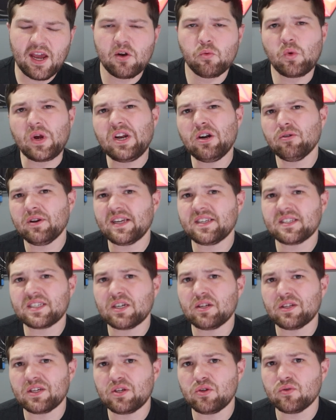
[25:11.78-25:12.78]
and we don't
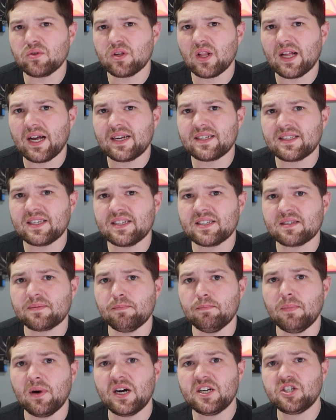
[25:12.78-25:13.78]
necessarily utilize
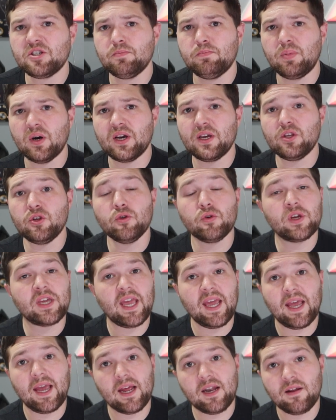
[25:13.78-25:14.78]
this much, but you
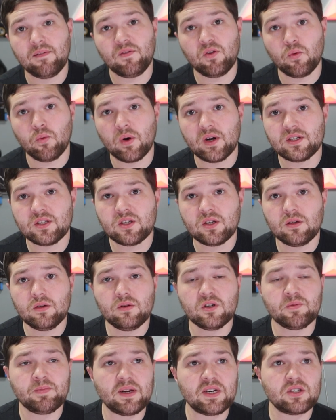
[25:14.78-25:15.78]
can if you want
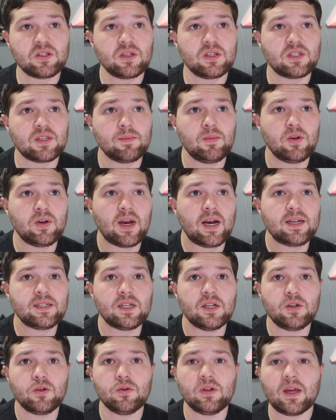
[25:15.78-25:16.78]
to, especially some of you guys
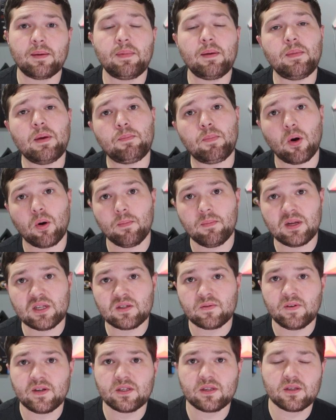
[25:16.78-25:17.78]
that do like maybe bar
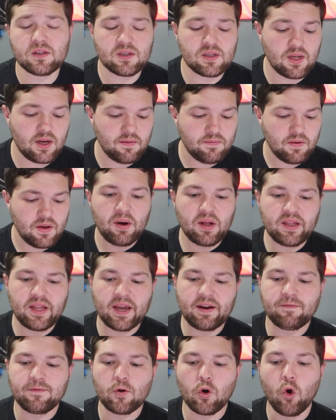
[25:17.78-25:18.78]
mitzvahs and stuff. But
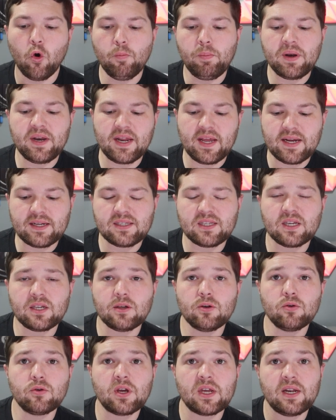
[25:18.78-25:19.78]
like for open
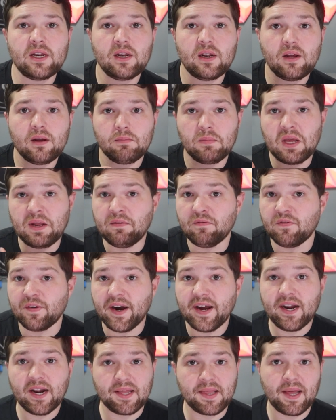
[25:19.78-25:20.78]
dancing, you can
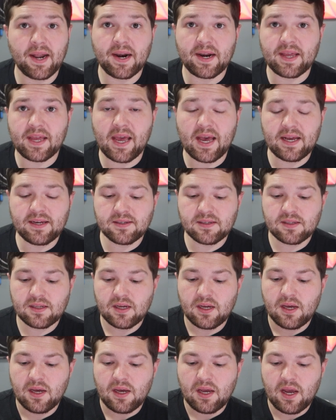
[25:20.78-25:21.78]
invite a lot of guests
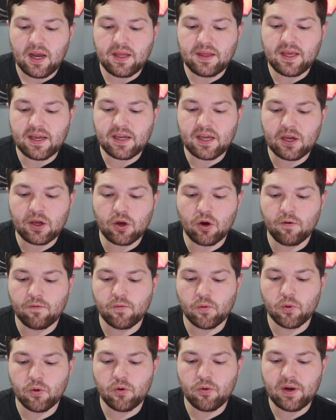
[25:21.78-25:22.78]
and they can go
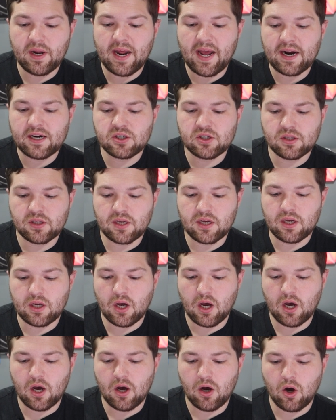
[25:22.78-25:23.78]
through and
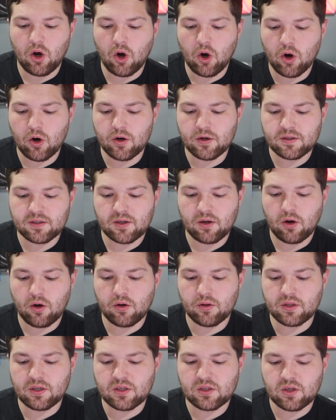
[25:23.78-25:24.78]
actually uh, heart
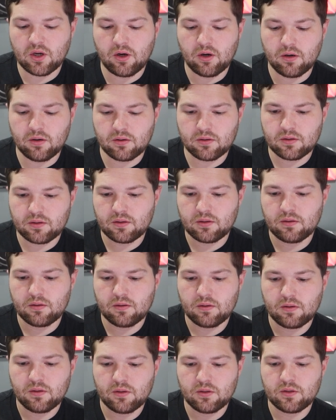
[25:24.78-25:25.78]
all these songs.
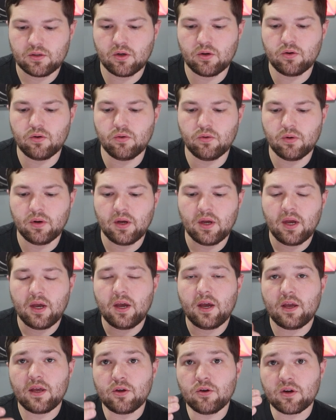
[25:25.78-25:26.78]
So
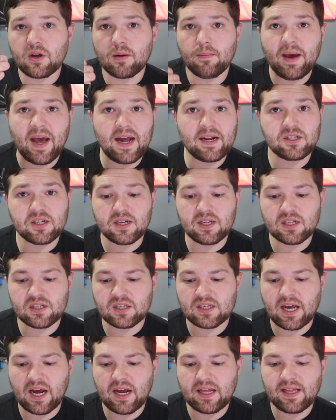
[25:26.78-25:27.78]
you can imagine
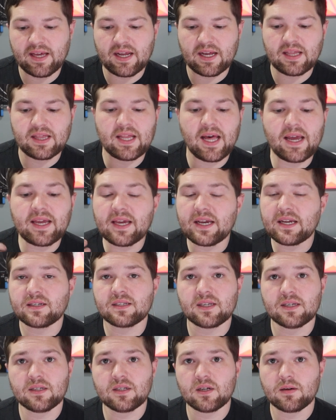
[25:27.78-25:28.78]
it's kind of like a liking
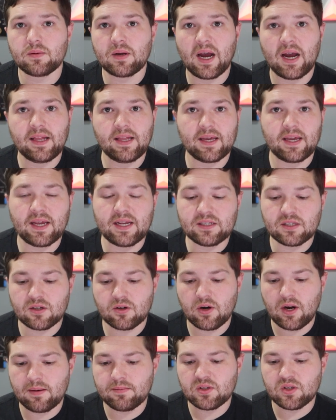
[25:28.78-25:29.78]
system, kind of like
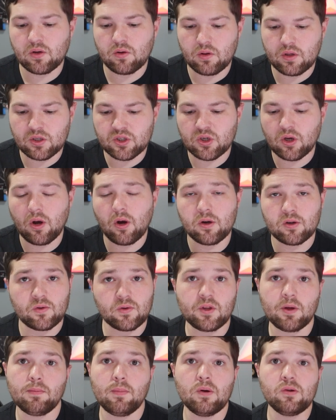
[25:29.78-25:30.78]
Instagram. So the songs
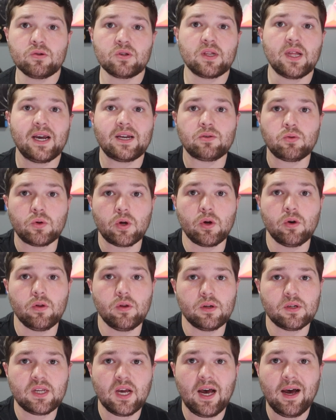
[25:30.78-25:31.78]
with the most likes will go to
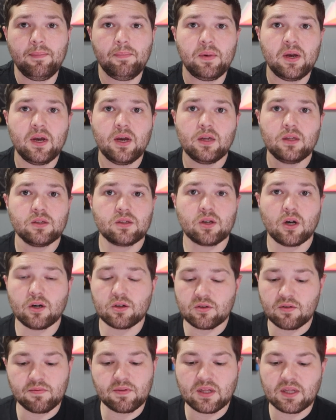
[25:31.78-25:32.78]
the top,
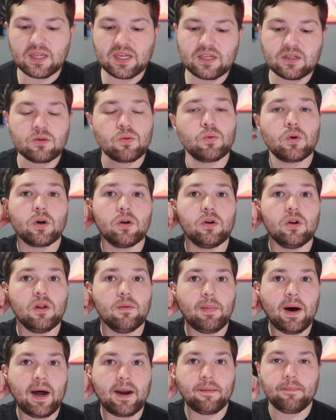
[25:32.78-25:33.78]
songs with the least will go to
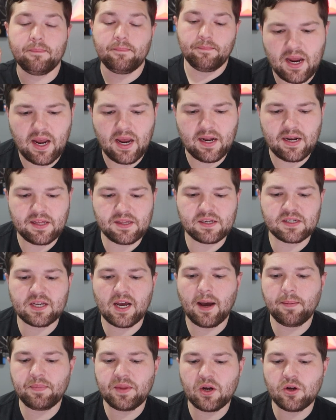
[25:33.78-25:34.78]
the bottom. And at the
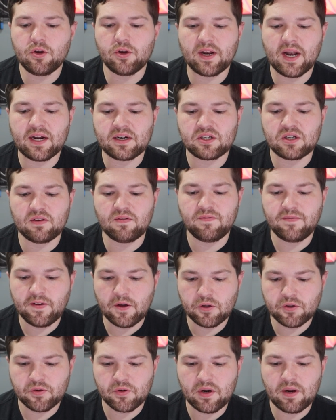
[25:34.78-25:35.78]
top there, you can actually
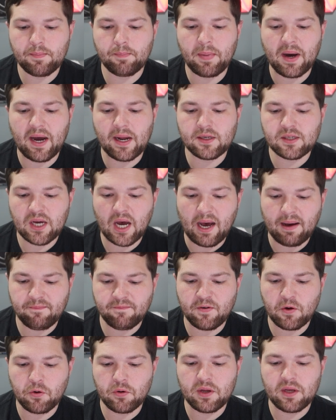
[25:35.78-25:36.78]
filter it by
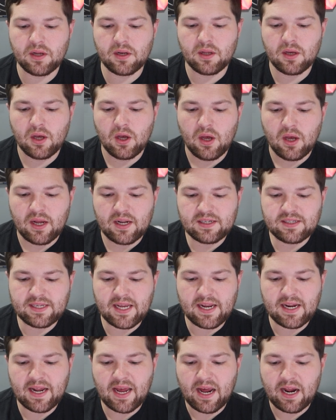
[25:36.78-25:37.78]
top voted,
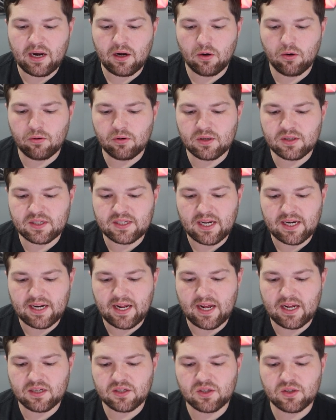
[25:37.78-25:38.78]
date added, oldest, date
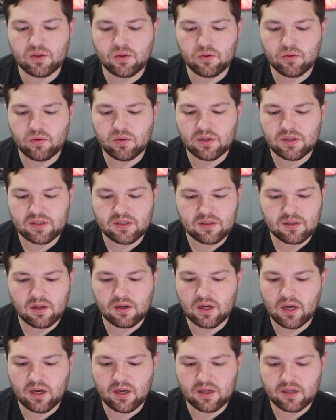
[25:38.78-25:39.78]
added,
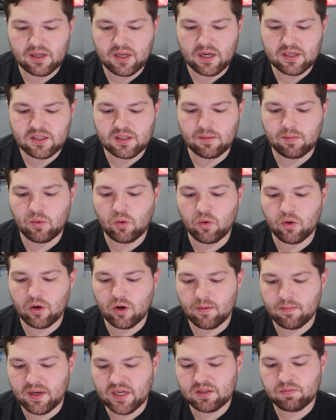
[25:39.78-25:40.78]
newest, uh, custom
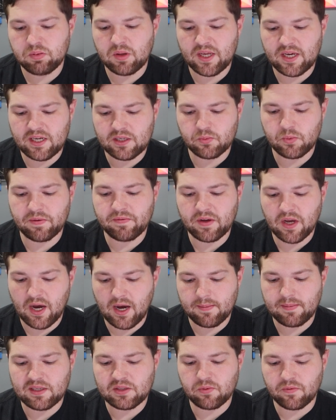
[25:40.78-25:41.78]
order, must plays, with
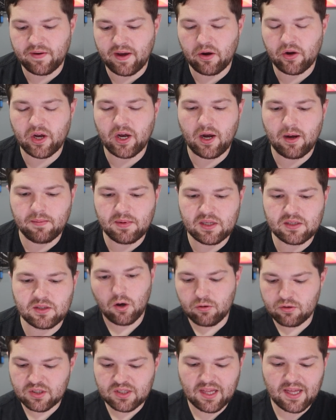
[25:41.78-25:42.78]
comments, without comments,
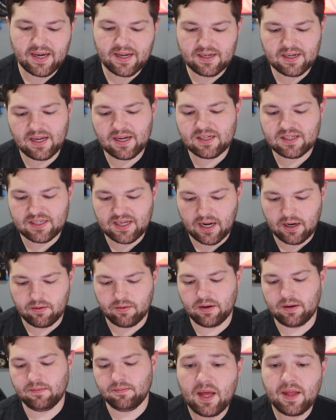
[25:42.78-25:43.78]
host like, et
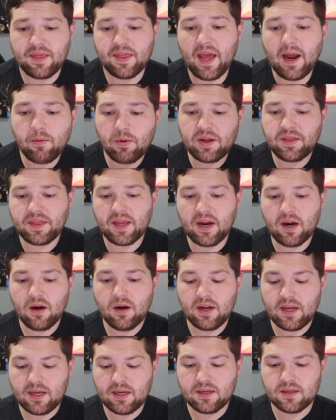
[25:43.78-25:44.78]
cetera. And that right
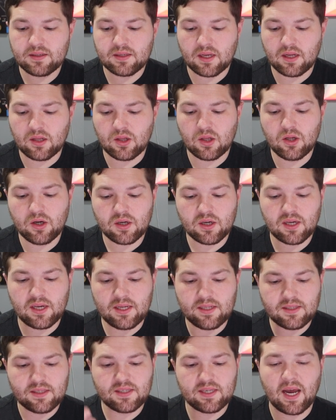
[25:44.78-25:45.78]
there is a look
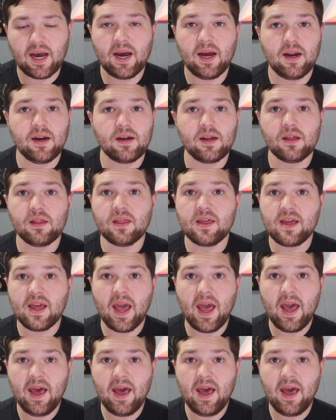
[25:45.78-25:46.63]
inside the